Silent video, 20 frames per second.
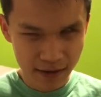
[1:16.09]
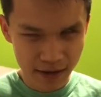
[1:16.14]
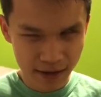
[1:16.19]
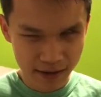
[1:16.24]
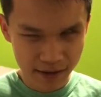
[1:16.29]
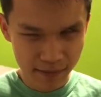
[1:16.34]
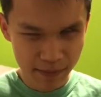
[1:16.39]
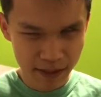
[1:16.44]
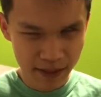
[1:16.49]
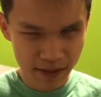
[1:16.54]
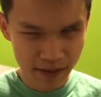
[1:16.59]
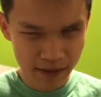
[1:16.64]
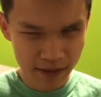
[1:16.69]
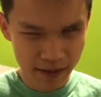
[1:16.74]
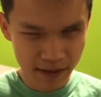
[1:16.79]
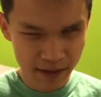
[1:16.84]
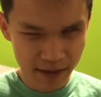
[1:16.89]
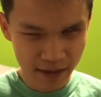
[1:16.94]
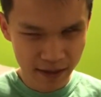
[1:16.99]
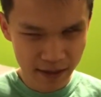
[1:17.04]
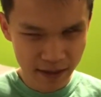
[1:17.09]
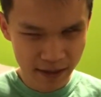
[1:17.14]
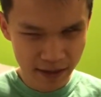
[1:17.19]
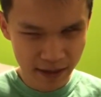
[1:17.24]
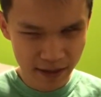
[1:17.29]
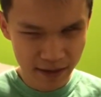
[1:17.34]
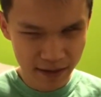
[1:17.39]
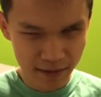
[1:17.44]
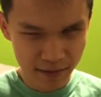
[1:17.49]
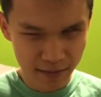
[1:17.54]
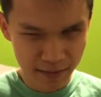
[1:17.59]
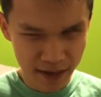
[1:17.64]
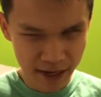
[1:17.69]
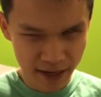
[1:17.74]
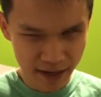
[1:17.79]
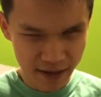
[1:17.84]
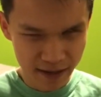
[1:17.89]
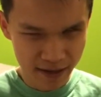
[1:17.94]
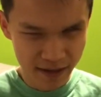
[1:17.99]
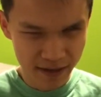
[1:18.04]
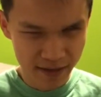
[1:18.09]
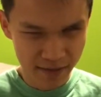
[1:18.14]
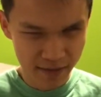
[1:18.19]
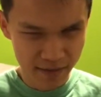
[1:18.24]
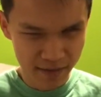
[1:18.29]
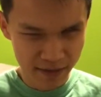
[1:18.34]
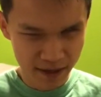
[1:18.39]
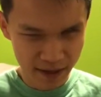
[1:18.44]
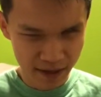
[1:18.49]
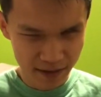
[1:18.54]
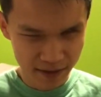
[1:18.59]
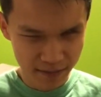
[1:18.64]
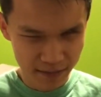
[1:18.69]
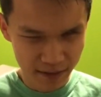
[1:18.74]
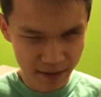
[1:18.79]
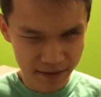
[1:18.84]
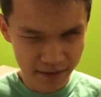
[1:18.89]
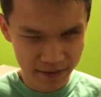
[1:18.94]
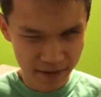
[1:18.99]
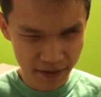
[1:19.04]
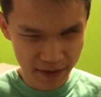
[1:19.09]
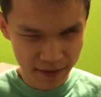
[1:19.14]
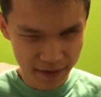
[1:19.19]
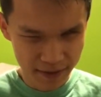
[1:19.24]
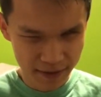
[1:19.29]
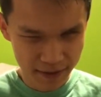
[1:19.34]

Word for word: us become like Him, perfect.